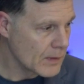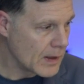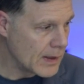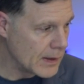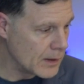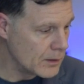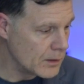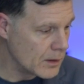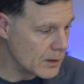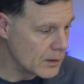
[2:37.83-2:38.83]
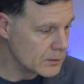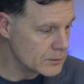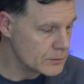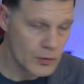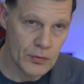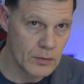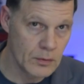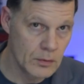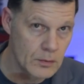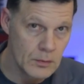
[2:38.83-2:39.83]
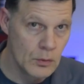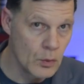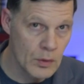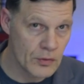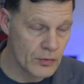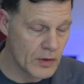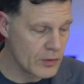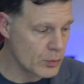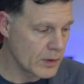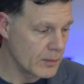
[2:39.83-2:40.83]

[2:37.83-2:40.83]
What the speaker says: and just gorgeous casework.